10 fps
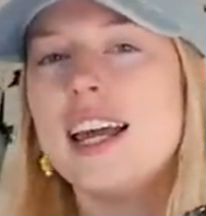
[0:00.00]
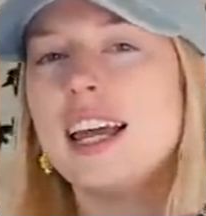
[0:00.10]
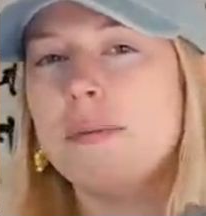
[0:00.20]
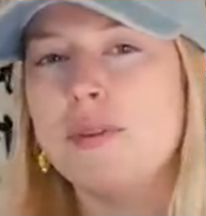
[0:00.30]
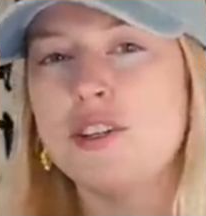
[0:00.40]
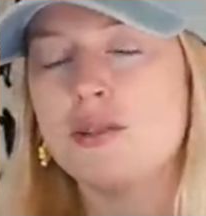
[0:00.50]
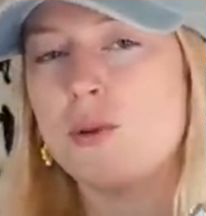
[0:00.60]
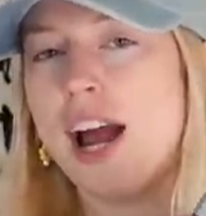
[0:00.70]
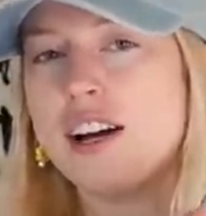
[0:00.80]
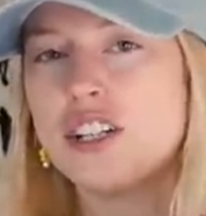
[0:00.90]
images
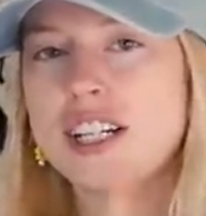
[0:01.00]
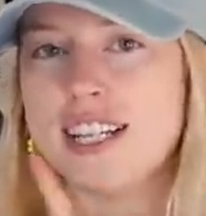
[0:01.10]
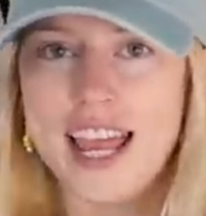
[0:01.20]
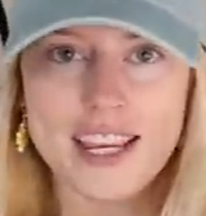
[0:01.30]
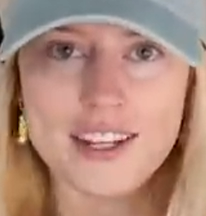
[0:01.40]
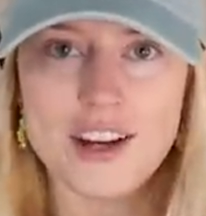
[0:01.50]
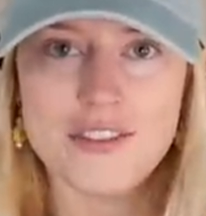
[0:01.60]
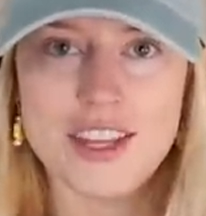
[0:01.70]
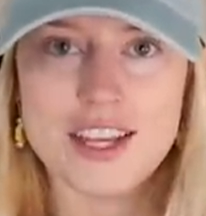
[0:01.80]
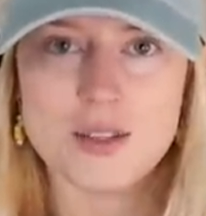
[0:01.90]
were actually taken
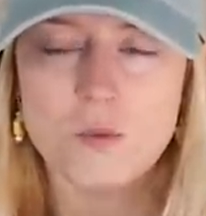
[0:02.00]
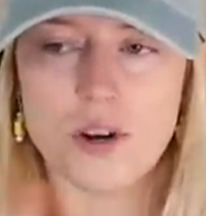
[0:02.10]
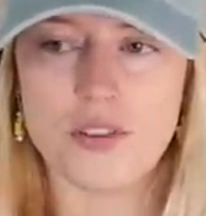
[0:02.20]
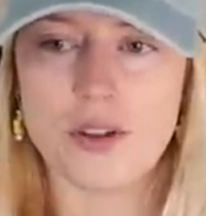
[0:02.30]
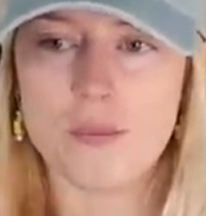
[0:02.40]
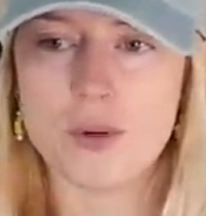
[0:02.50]
on this one of them